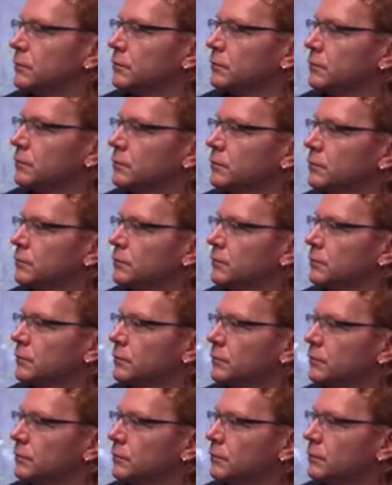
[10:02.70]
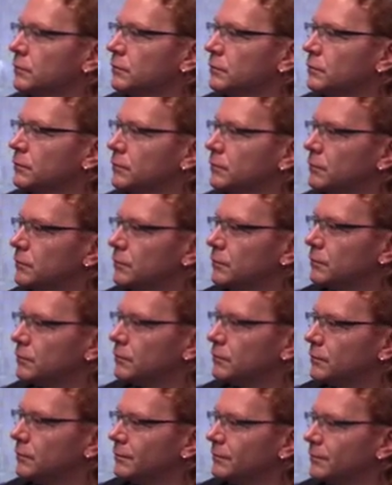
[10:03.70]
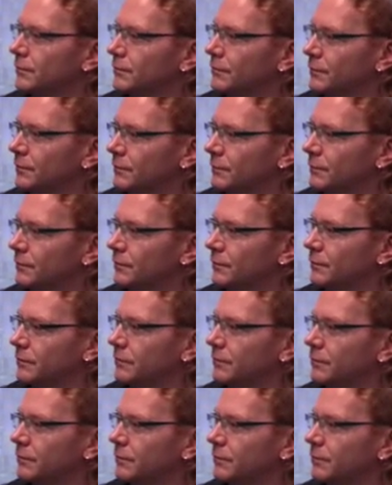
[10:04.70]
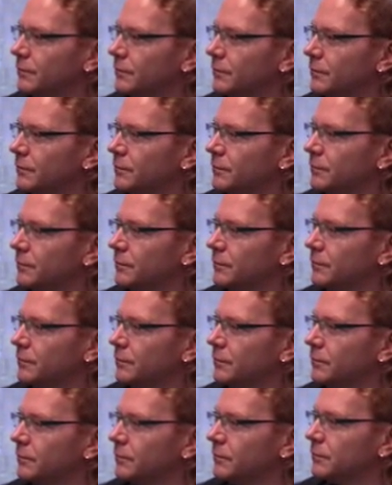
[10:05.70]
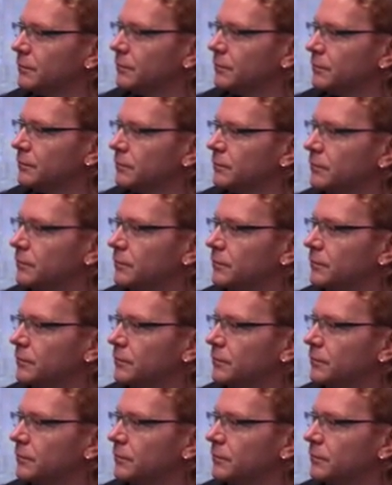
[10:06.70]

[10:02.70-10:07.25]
(not speaking)